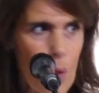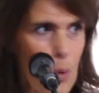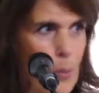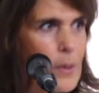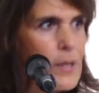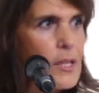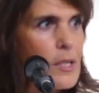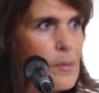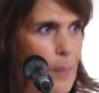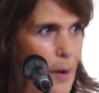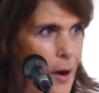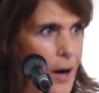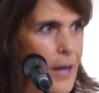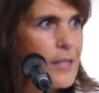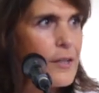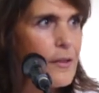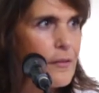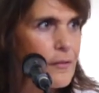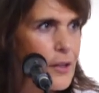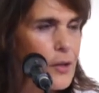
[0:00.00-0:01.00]
always
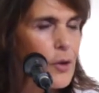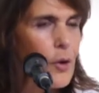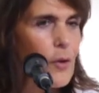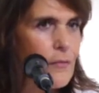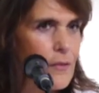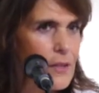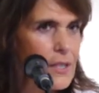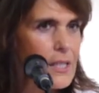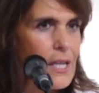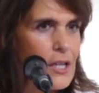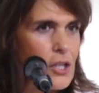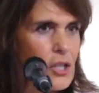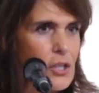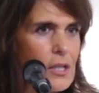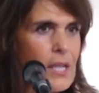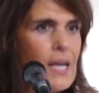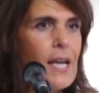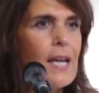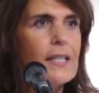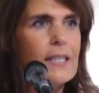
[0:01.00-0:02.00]
part of the
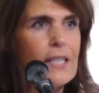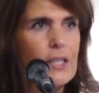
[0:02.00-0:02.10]
conversation,